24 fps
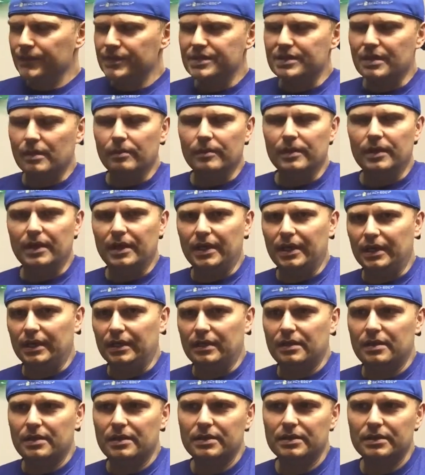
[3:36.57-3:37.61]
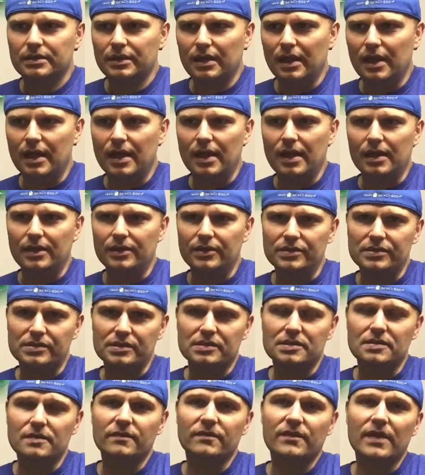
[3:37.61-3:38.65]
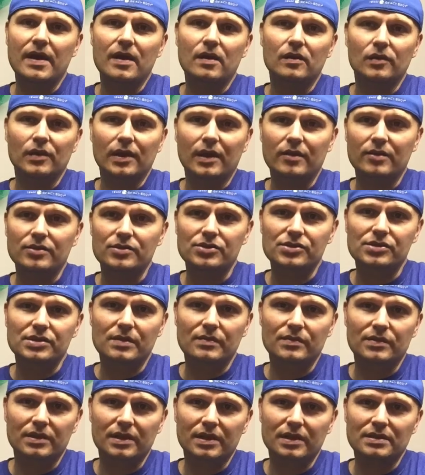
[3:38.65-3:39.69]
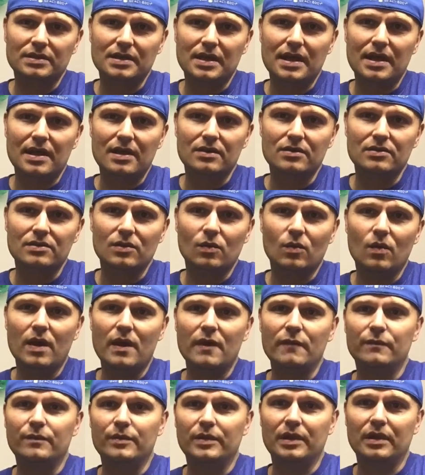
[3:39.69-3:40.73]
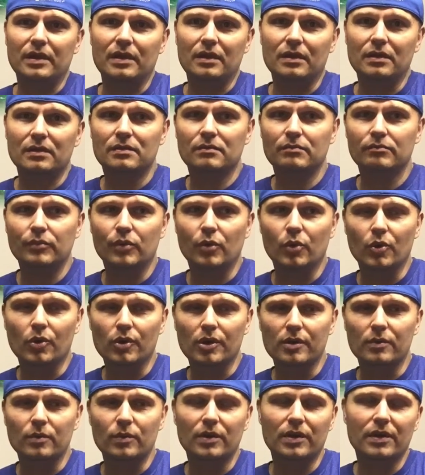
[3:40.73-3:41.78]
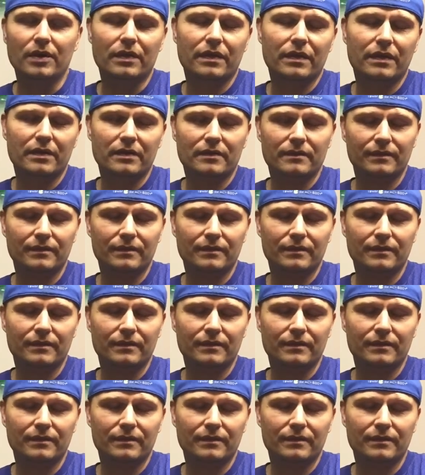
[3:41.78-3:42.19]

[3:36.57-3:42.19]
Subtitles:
somebody using some foul language or something like that, or the wife being bored with